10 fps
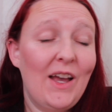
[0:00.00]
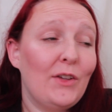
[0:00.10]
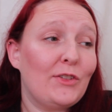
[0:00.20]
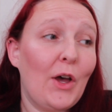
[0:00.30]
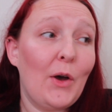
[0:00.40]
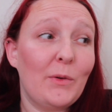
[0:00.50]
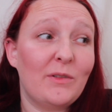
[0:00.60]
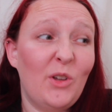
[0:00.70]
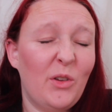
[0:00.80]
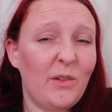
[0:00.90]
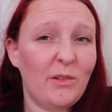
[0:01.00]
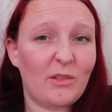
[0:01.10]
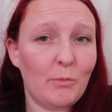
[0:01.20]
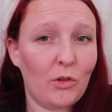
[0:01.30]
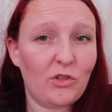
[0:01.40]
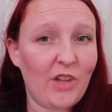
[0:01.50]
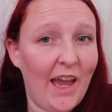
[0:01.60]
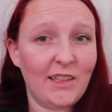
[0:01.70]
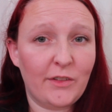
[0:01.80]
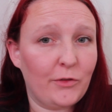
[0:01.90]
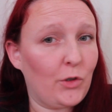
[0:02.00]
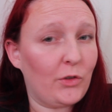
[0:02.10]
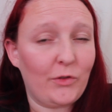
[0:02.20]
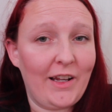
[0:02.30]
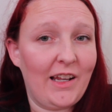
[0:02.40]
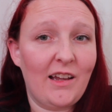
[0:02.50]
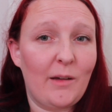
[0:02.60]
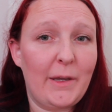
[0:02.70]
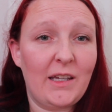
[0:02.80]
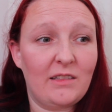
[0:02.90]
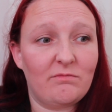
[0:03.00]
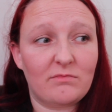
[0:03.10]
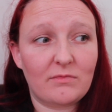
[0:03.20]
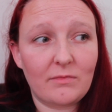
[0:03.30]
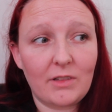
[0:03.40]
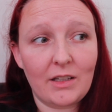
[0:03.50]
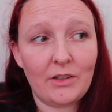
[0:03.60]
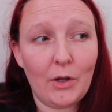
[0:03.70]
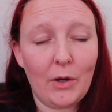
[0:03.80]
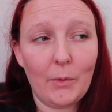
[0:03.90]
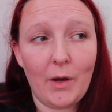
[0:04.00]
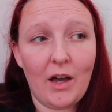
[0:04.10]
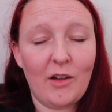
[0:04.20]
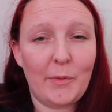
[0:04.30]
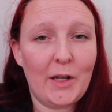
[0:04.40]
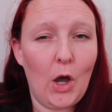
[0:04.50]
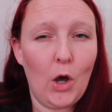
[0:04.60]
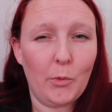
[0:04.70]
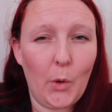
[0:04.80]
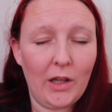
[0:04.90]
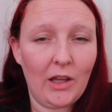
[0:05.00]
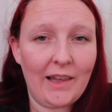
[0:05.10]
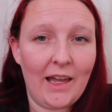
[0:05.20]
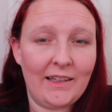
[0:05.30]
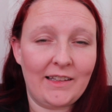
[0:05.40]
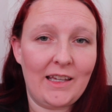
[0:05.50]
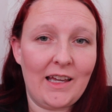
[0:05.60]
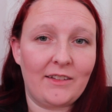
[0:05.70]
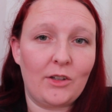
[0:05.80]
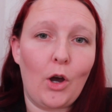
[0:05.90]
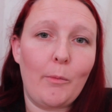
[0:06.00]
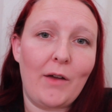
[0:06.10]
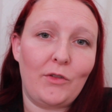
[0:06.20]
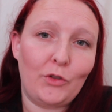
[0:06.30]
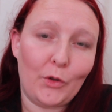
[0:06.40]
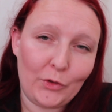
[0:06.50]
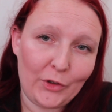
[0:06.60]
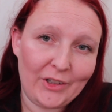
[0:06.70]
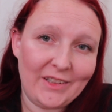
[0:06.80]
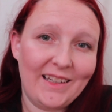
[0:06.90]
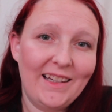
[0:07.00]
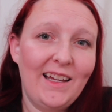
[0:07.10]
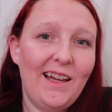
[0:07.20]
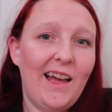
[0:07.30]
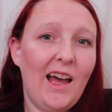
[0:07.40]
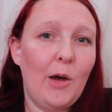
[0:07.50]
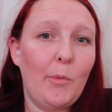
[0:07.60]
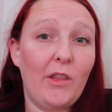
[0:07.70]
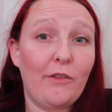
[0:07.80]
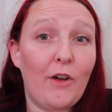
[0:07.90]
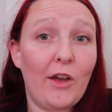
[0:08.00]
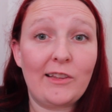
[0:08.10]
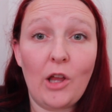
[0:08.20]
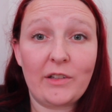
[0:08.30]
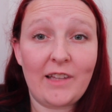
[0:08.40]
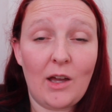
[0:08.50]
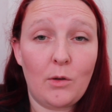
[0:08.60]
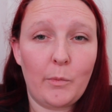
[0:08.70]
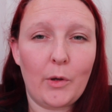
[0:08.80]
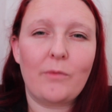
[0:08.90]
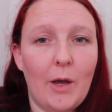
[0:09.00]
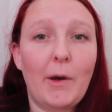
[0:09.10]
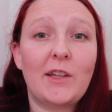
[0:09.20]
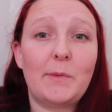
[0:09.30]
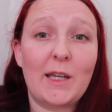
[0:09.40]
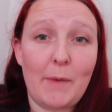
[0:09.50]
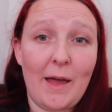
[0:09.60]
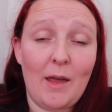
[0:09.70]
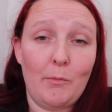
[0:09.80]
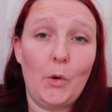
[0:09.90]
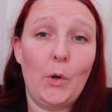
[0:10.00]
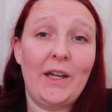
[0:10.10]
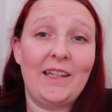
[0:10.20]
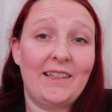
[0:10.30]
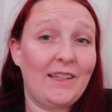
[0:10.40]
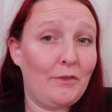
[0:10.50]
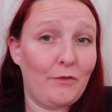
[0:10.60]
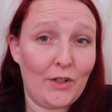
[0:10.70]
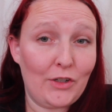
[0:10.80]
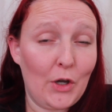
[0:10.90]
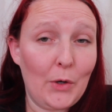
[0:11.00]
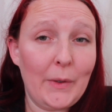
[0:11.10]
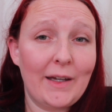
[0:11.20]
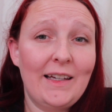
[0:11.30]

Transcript: So nothing's much changed for us really. I mean, you know, I've been at home quite a lot lately as I got my redundant on the first lockdown, but I might speak about that more in a different video.